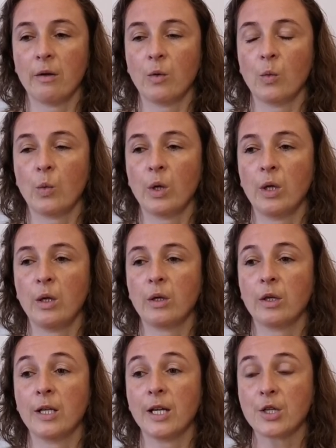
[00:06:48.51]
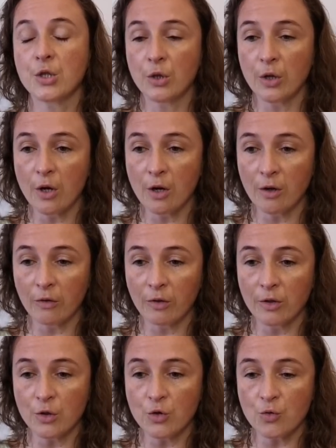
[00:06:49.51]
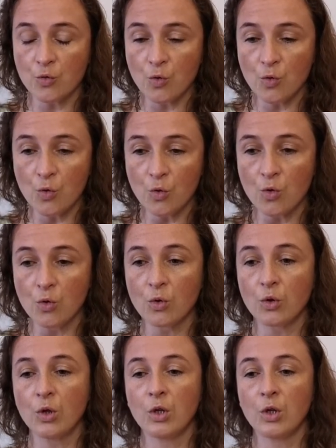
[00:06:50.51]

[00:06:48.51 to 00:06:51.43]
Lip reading: we connect to the earth and draw